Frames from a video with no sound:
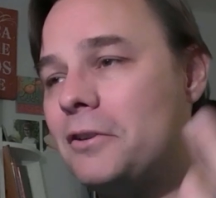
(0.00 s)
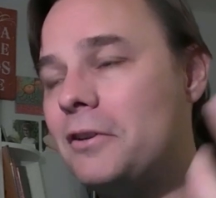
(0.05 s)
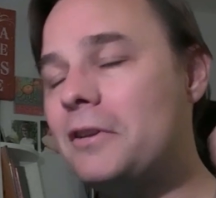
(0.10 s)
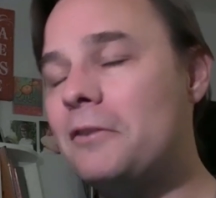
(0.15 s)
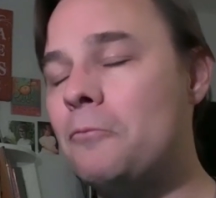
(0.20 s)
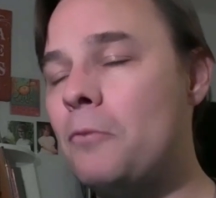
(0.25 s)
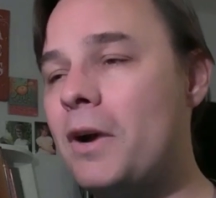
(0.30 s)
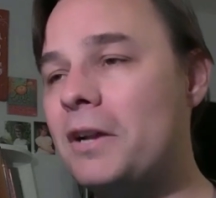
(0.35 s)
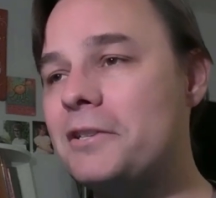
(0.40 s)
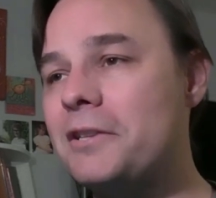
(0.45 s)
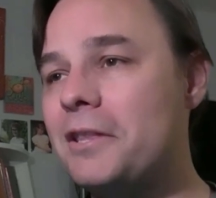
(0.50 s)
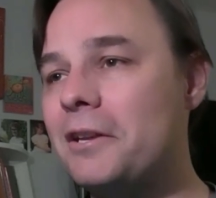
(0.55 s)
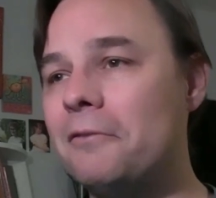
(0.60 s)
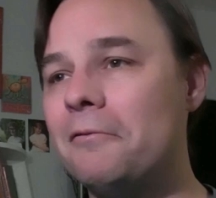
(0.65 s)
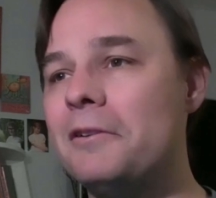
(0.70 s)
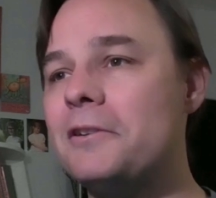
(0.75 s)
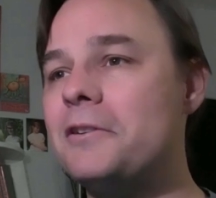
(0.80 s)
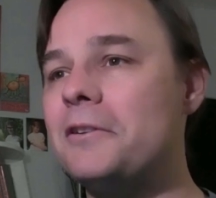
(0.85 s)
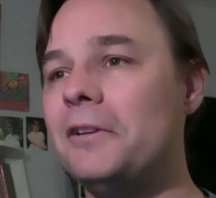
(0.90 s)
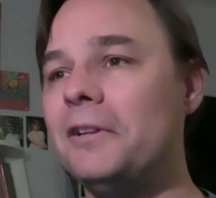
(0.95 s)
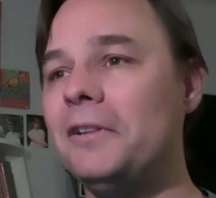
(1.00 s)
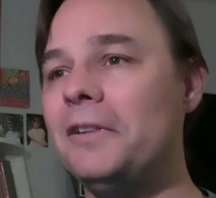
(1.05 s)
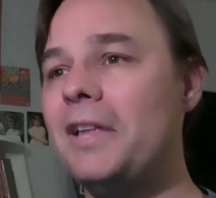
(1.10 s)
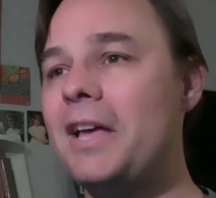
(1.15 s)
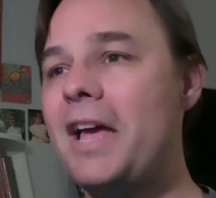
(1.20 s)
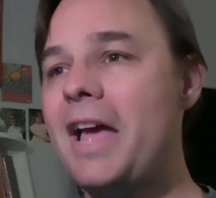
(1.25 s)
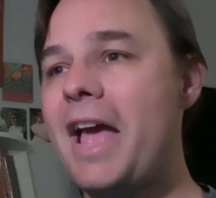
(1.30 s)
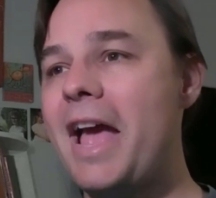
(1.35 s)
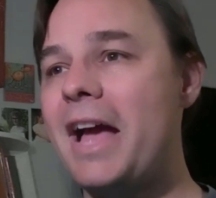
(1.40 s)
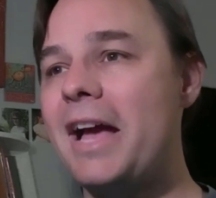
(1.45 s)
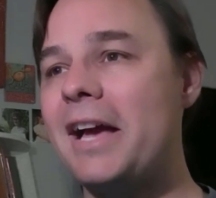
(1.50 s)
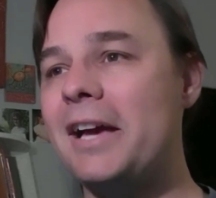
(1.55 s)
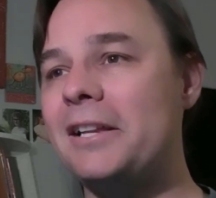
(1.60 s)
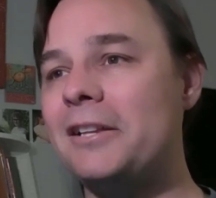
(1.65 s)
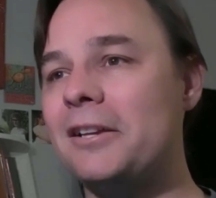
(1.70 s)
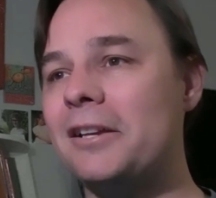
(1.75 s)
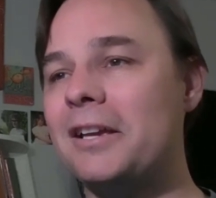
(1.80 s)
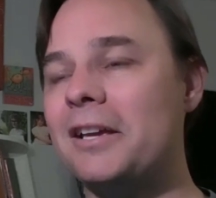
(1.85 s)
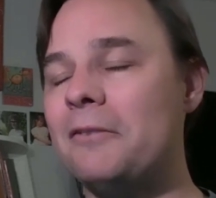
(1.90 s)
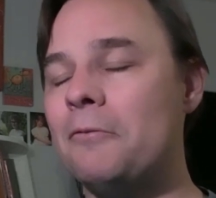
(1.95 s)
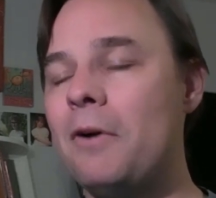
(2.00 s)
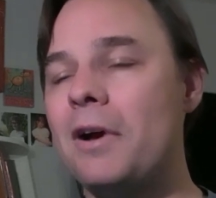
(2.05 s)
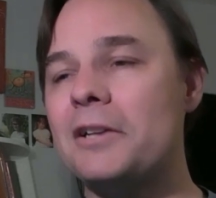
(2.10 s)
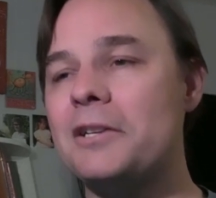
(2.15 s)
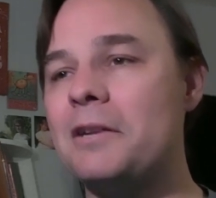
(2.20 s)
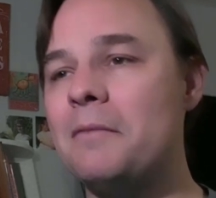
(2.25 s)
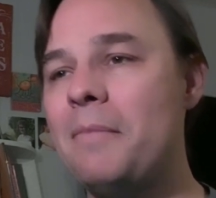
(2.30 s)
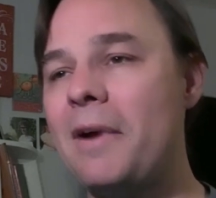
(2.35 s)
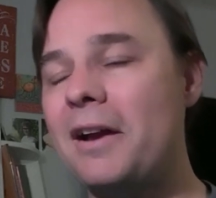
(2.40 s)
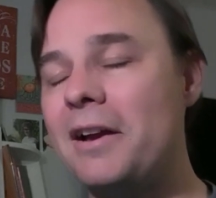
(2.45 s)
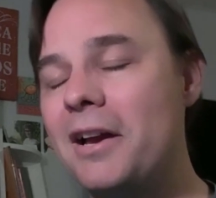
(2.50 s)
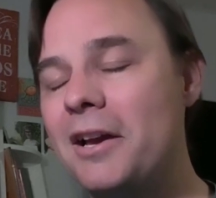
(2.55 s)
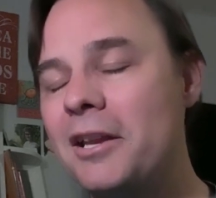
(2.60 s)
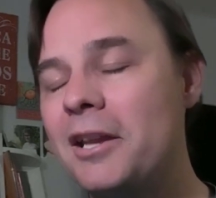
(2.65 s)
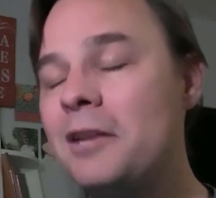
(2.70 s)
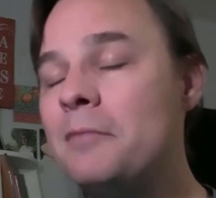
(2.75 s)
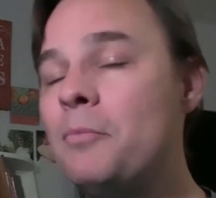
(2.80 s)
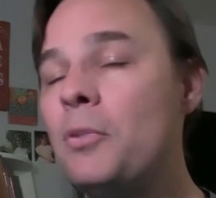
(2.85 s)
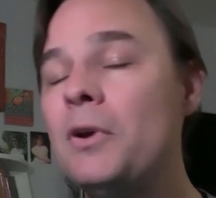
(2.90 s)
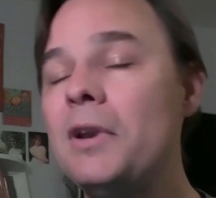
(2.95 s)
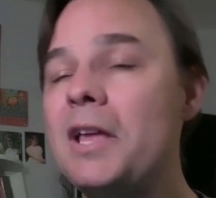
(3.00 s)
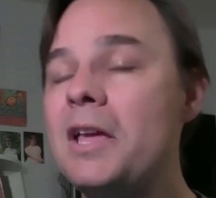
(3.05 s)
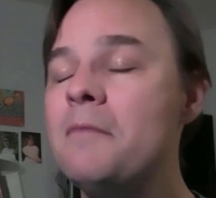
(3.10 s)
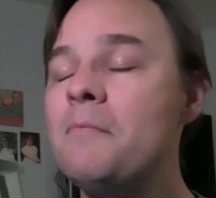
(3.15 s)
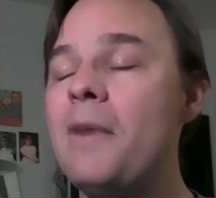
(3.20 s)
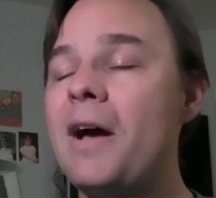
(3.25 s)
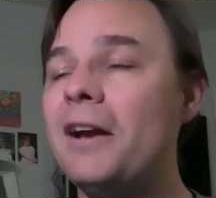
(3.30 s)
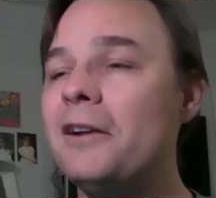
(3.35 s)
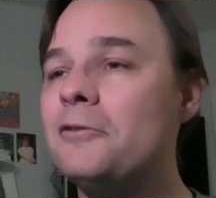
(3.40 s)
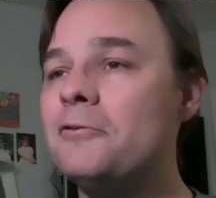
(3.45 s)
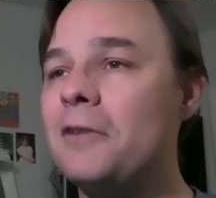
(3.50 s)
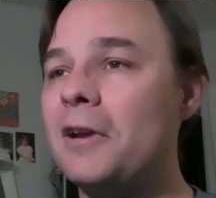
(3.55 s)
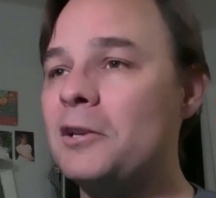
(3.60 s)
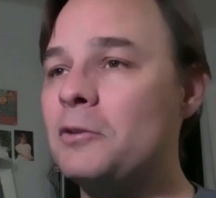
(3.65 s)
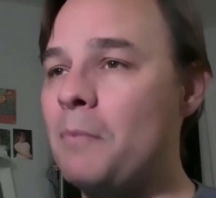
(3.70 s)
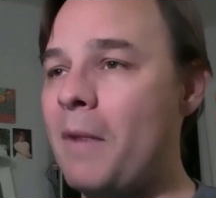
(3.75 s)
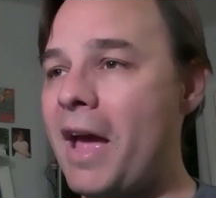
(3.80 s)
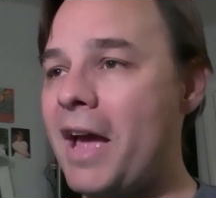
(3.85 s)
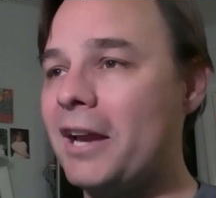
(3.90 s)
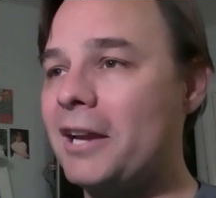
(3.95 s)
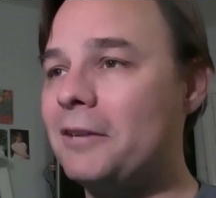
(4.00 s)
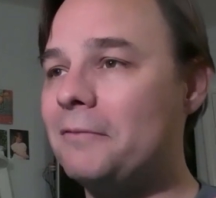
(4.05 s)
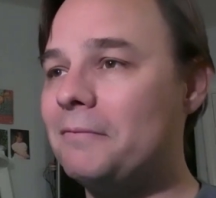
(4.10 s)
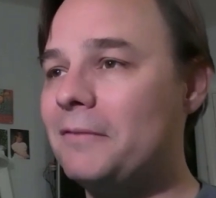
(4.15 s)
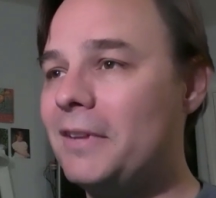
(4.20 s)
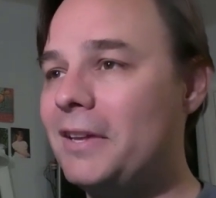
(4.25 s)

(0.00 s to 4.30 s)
You can watch the original, and you can watch Empire. You can put Empire Strikes Back